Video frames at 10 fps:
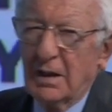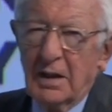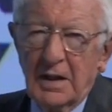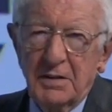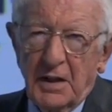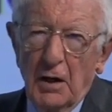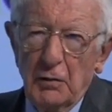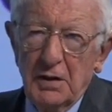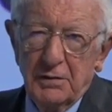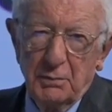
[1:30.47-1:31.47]
it's
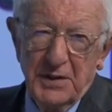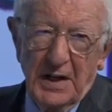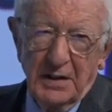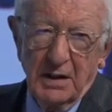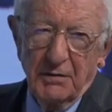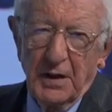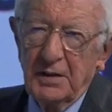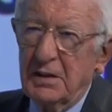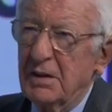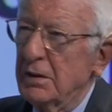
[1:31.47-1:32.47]
only subjective. And
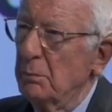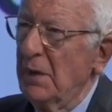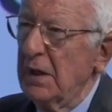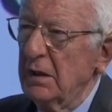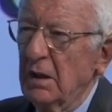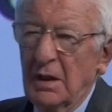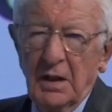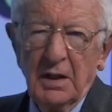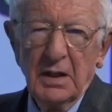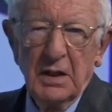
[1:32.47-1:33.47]
this is the main
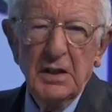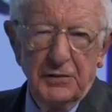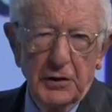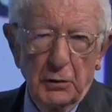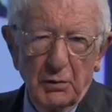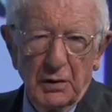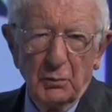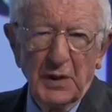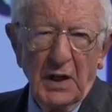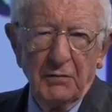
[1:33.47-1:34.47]
issue that
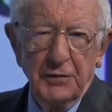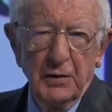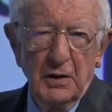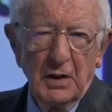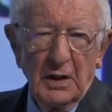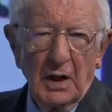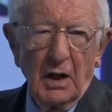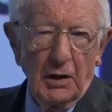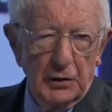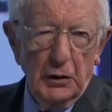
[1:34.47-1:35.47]
we have to
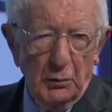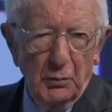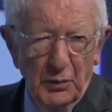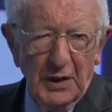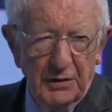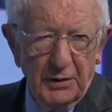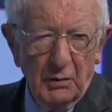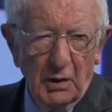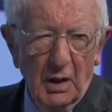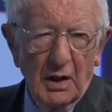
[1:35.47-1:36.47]
argue with
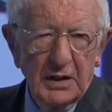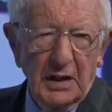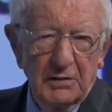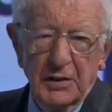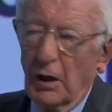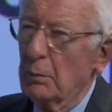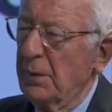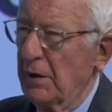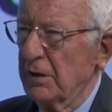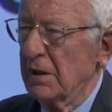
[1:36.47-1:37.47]
against our
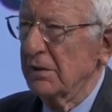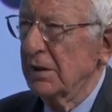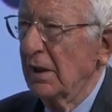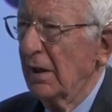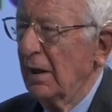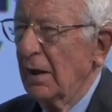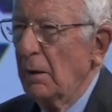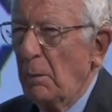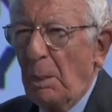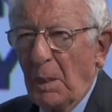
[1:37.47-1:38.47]
opponents.
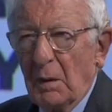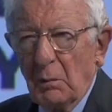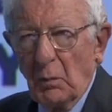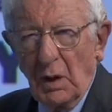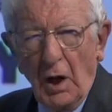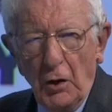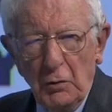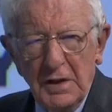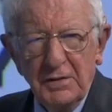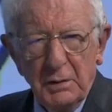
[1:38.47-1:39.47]

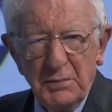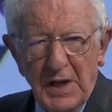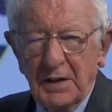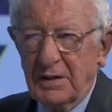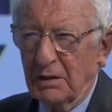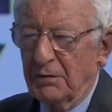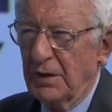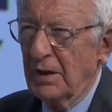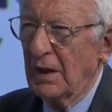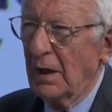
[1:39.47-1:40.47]
Only subjective.
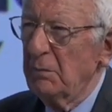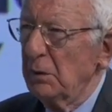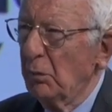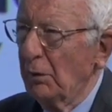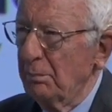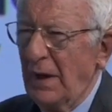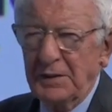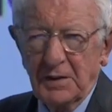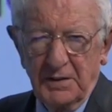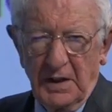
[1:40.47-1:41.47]
I mean, what
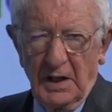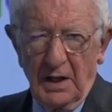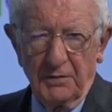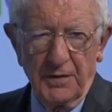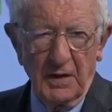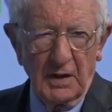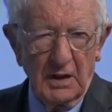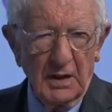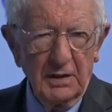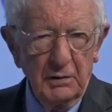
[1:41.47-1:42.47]
matters in life?
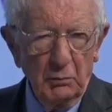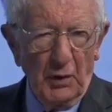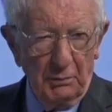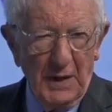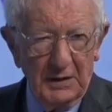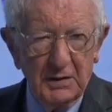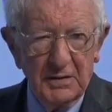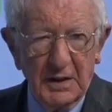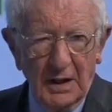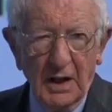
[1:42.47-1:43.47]
Isn't what matters
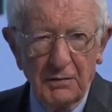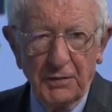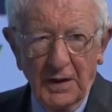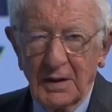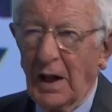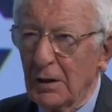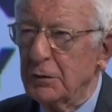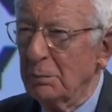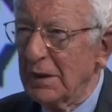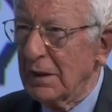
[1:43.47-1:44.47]
in life
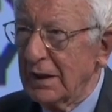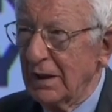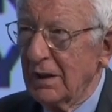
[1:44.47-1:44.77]
ultimately